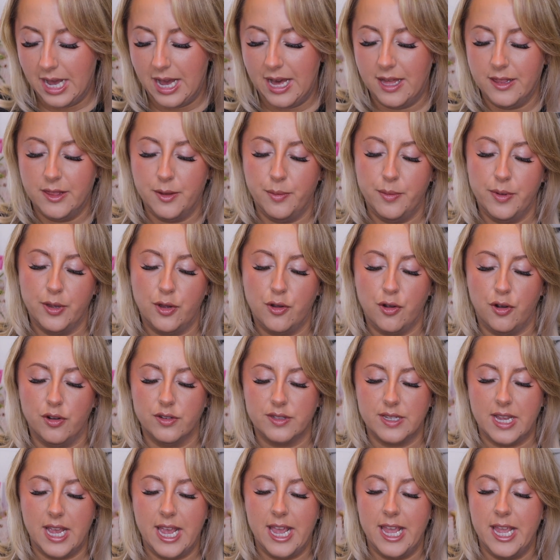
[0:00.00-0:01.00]
And then we've
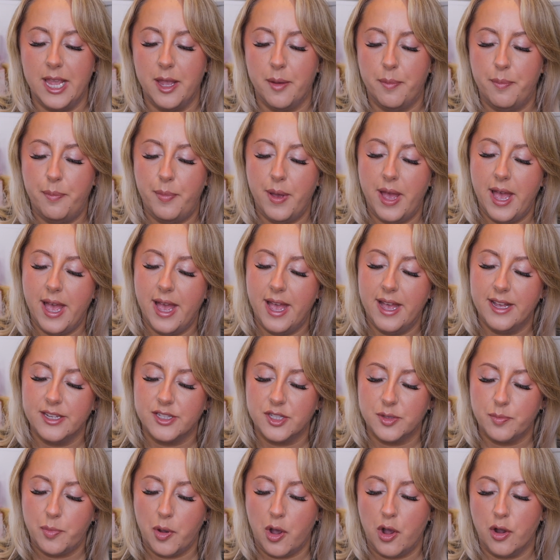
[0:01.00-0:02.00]
got a Bare
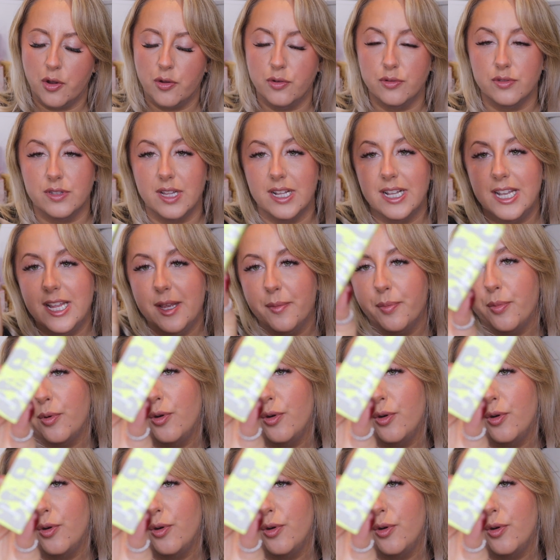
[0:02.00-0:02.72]
Sparkles lip